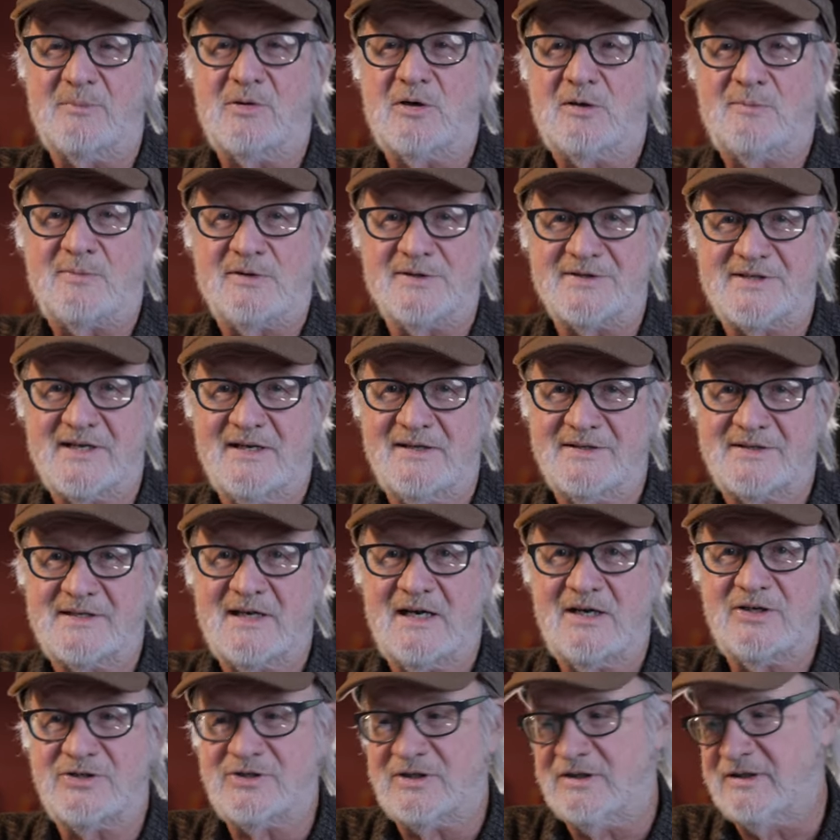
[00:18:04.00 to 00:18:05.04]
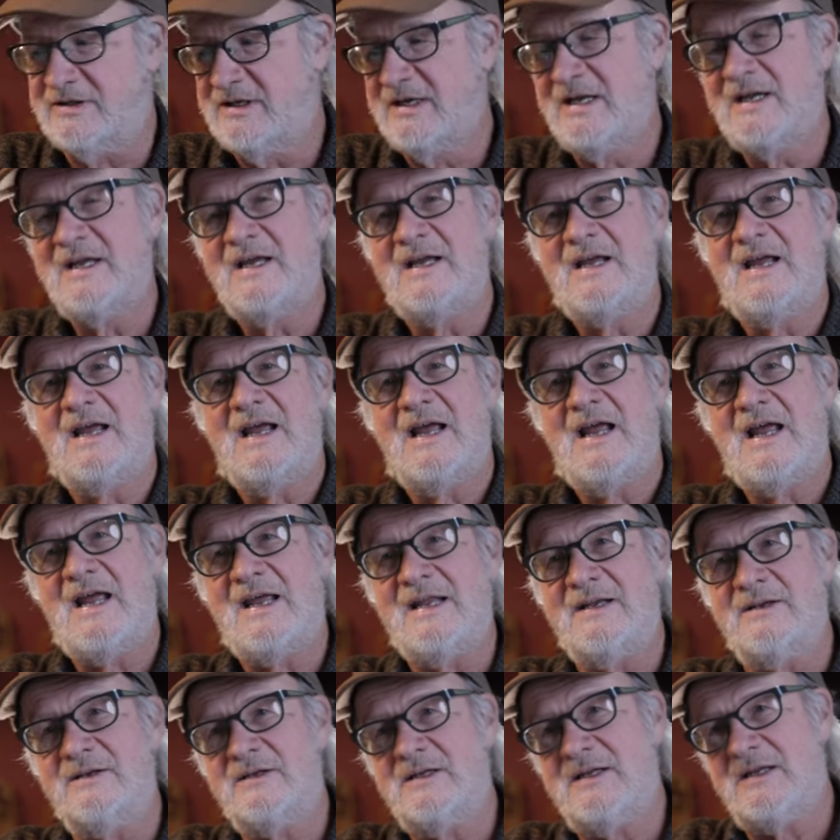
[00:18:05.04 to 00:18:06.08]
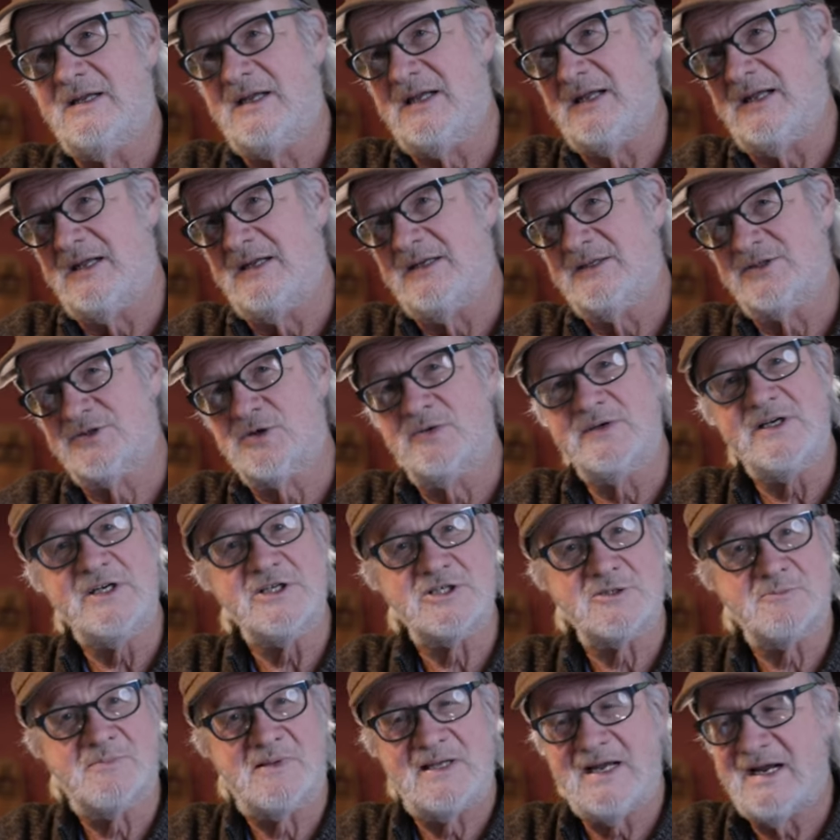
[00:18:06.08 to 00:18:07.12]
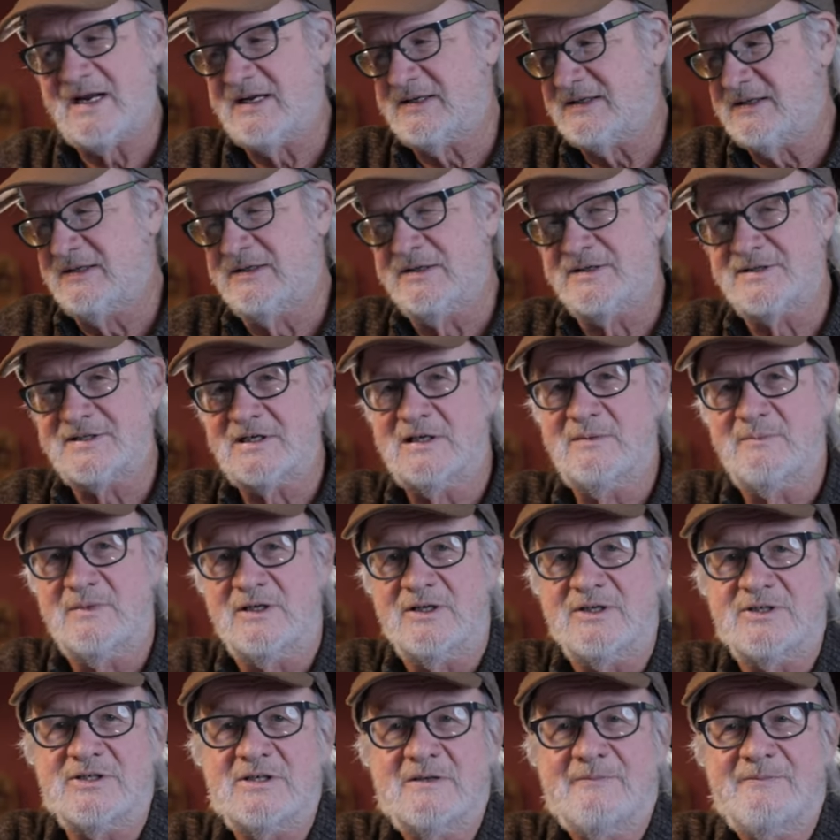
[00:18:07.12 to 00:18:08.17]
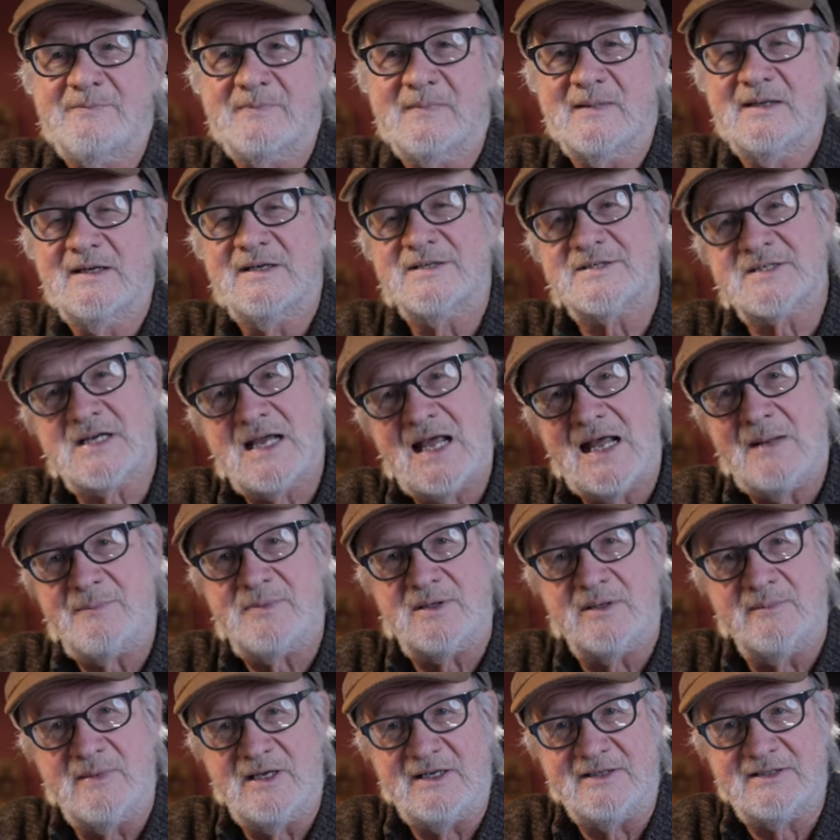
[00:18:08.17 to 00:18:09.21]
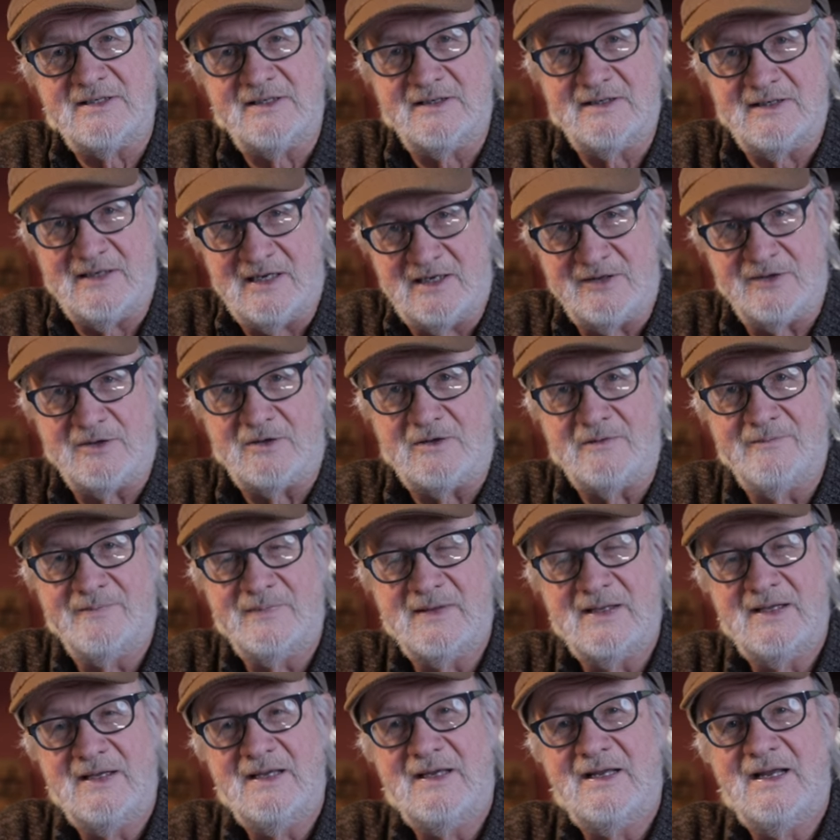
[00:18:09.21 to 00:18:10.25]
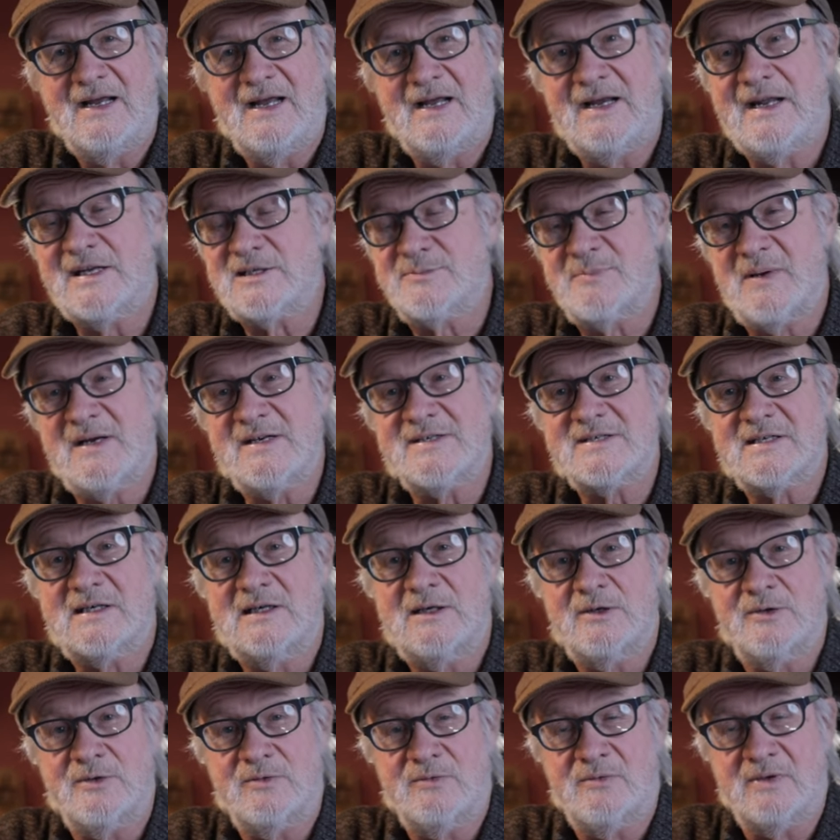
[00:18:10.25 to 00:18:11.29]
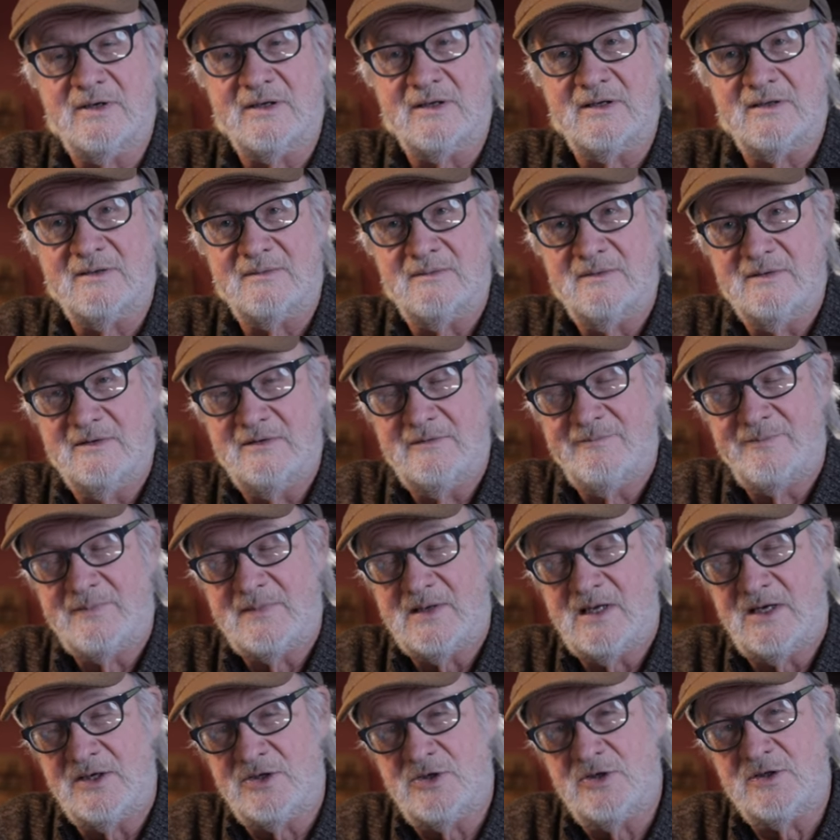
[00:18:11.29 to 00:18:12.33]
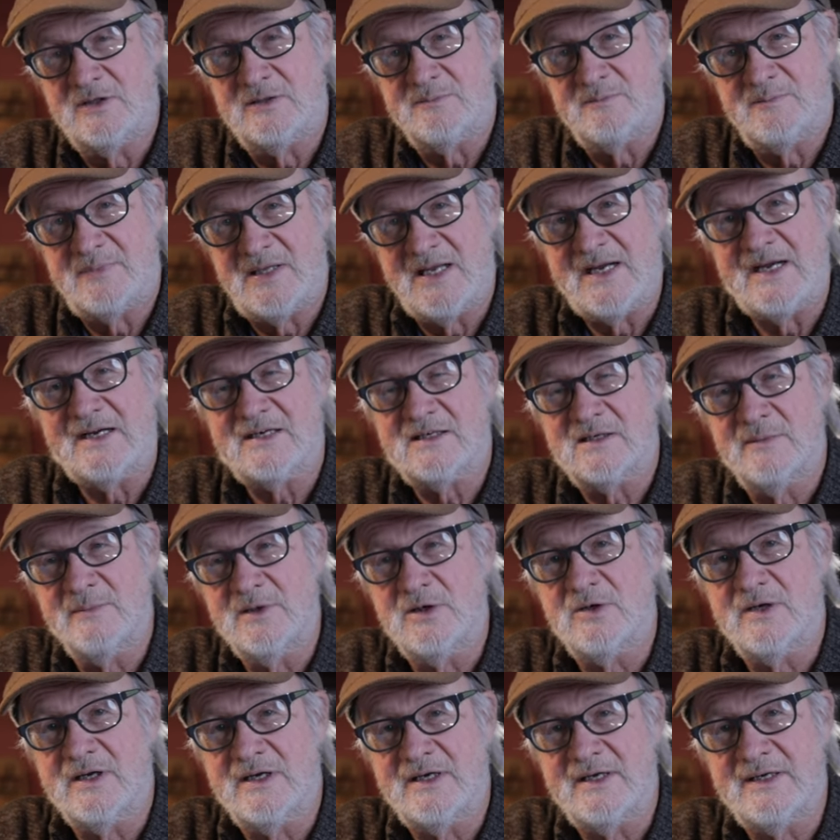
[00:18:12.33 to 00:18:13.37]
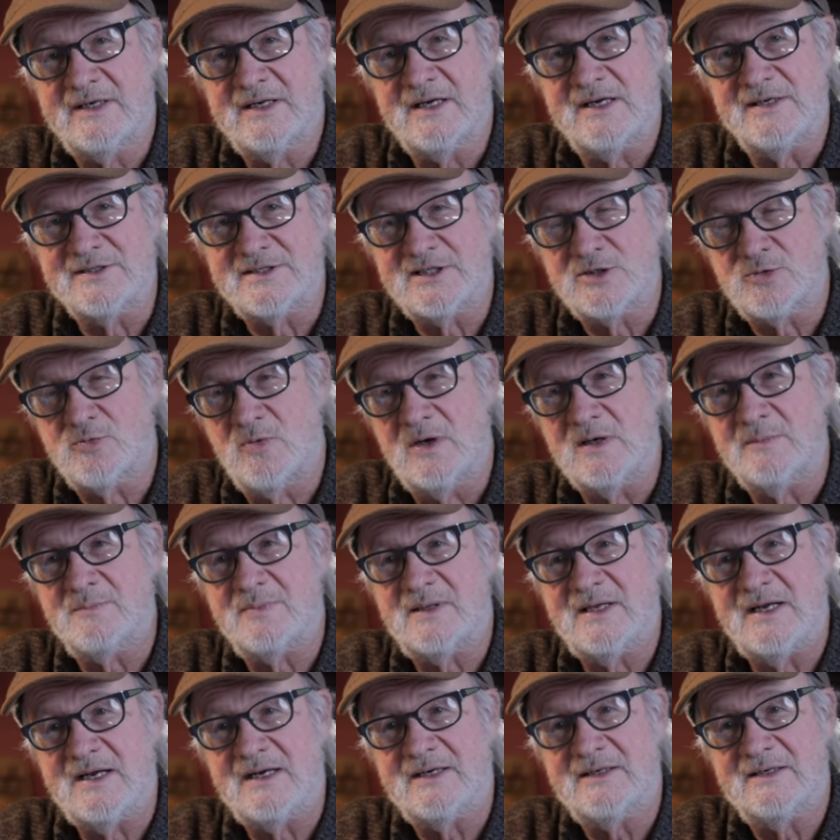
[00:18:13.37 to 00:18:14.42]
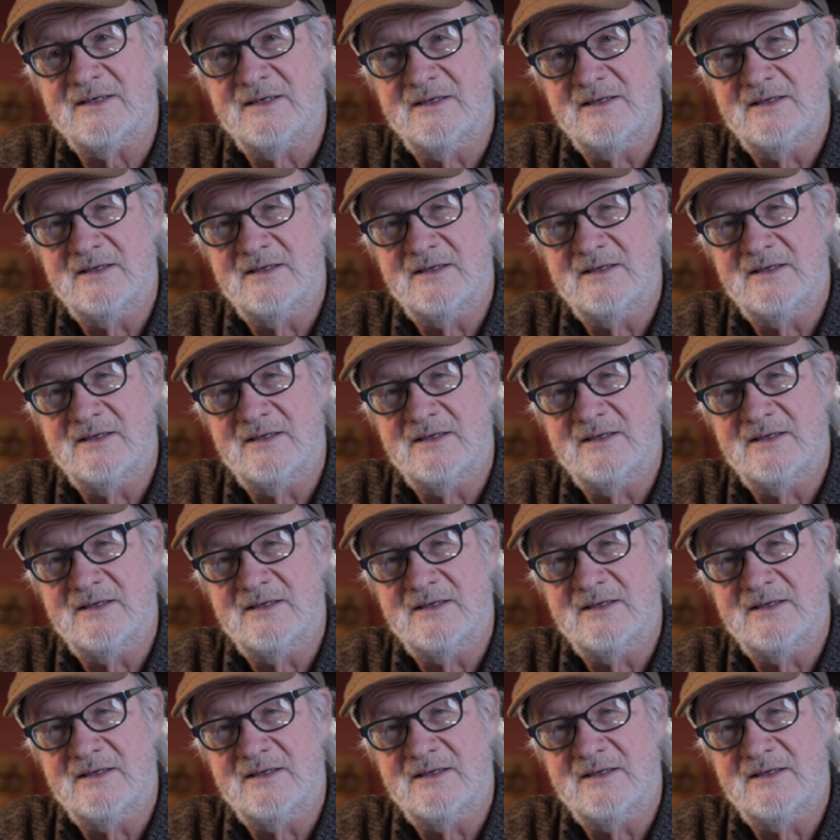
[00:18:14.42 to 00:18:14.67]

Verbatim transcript: purple sensation. And so each plant in this image is complementing the other. And that's basically what a, a good plant community does, is one plant